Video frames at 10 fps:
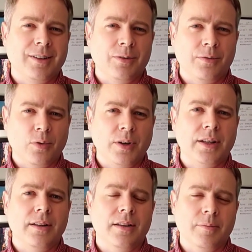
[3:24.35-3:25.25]
to
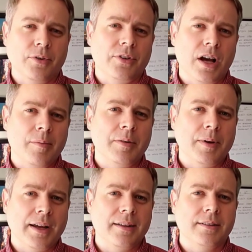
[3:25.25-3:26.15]
avoid the most common
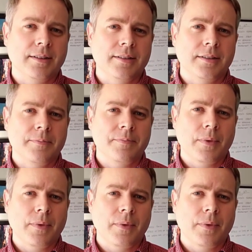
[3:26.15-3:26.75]
biases.